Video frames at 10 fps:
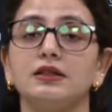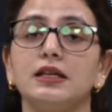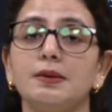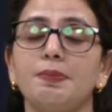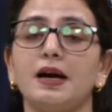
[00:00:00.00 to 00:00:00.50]

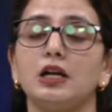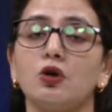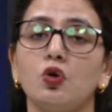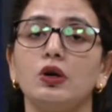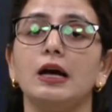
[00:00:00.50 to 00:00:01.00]
the
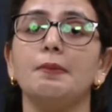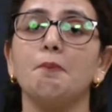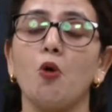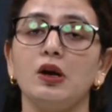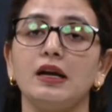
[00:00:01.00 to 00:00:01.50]
particular
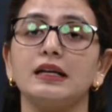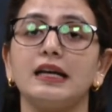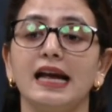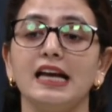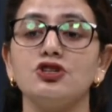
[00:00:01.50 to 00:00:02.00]

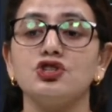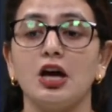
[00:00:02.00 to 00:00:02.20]
pollen grain